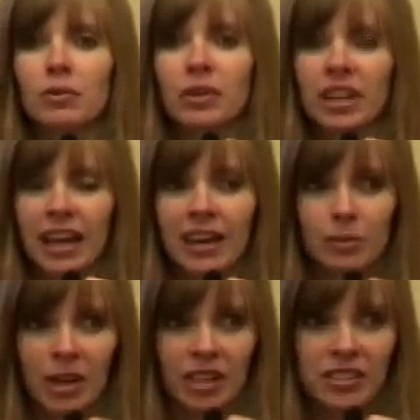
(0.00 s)
We're going to have a
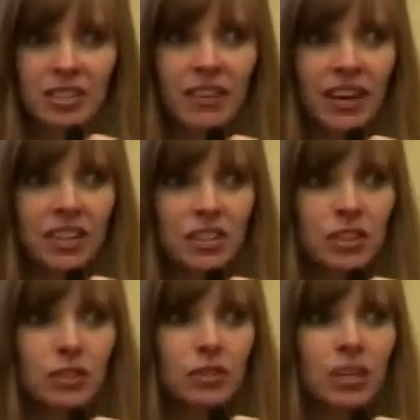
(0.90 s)
positive
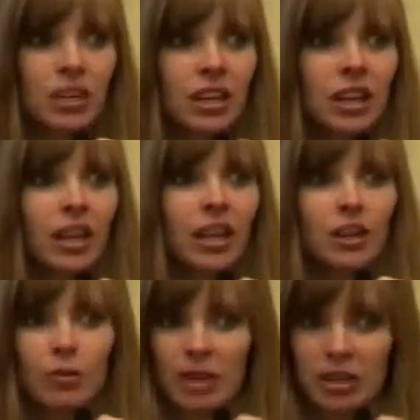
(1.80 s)
attitude
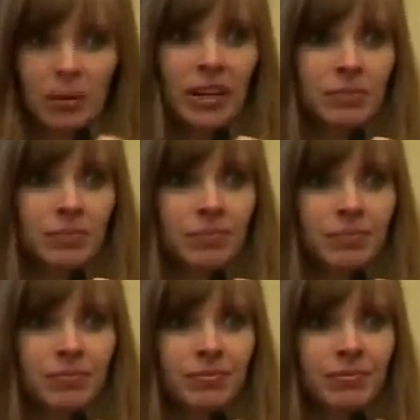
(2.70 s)
no matter what.
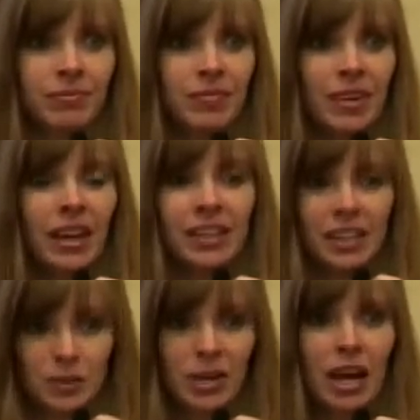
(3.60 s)
And
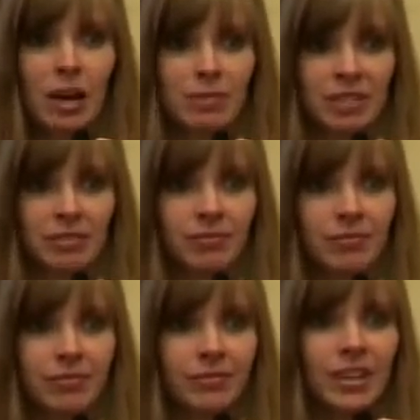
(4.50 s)
guess what happened?
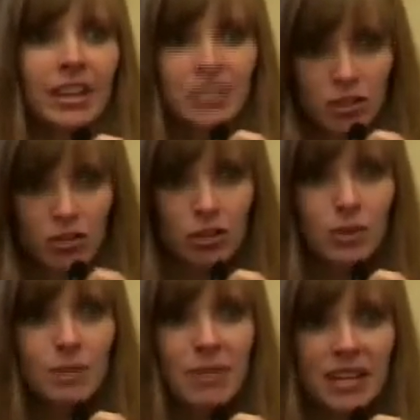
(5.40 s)
As soon as
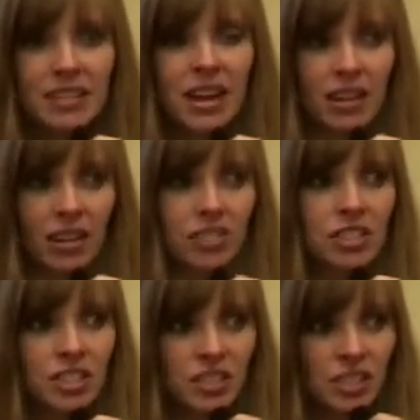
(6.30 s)
we made that
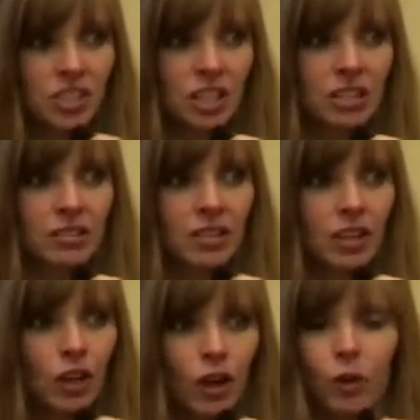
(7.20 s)
conscious decision,
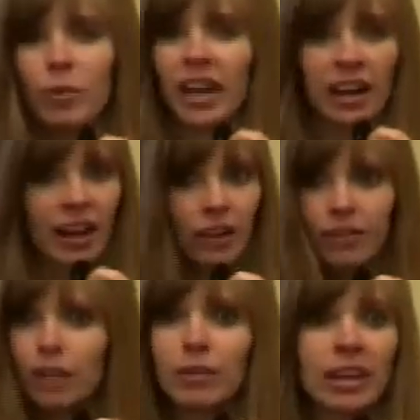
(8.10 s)
we got out of
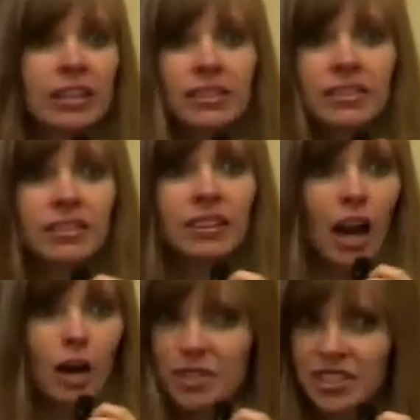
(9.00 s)
our rut,
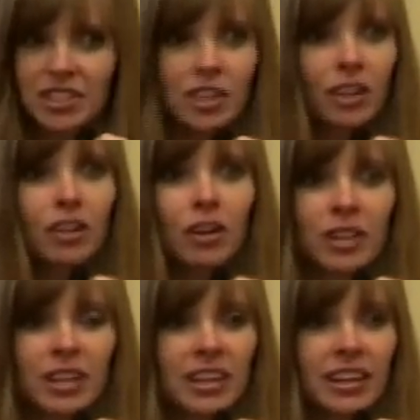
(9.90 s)
our business started
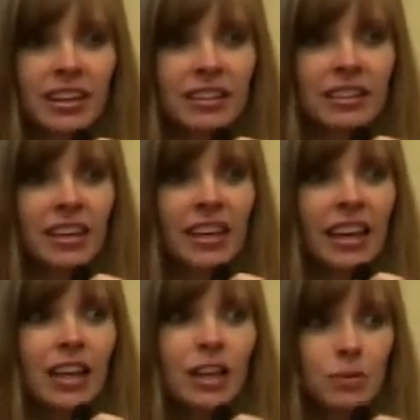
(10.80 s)
growing again,
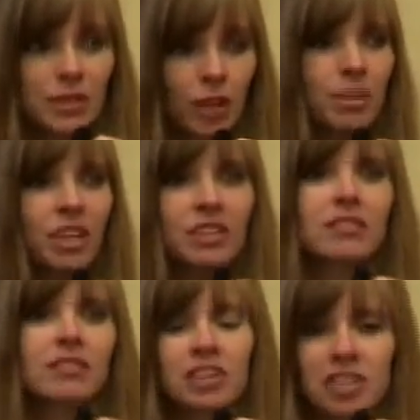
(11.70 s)
and it was all
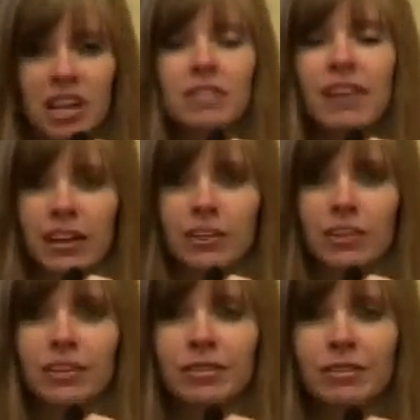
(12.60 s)
because of our change of
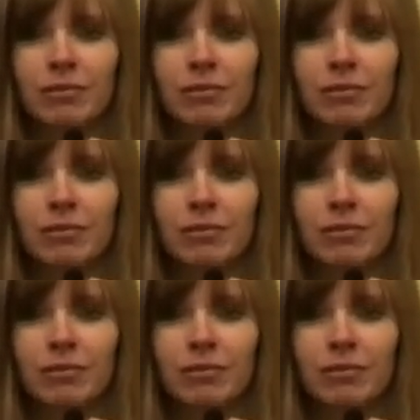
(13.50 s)
attitude